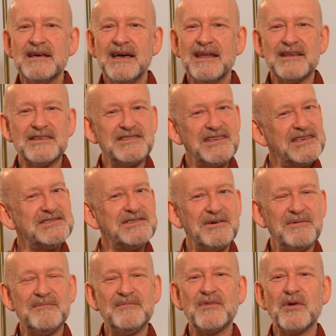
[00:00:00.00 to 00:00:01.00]
in a
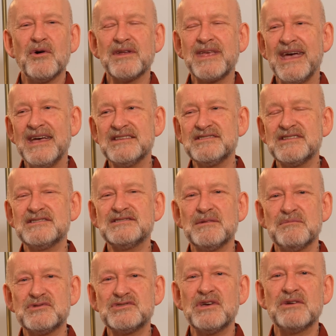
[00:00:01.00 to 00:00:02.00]
system or get his
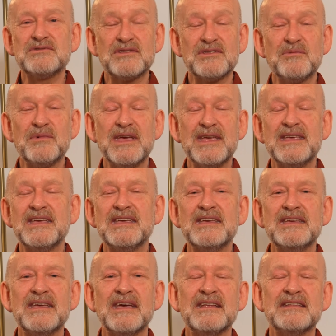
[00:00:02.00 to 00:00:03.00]
system sounding the way
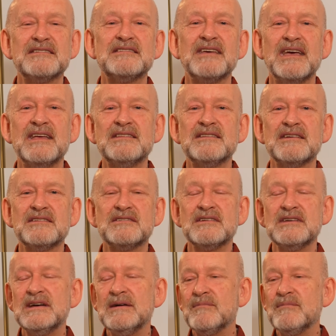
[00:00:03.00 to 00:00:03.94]
he intended.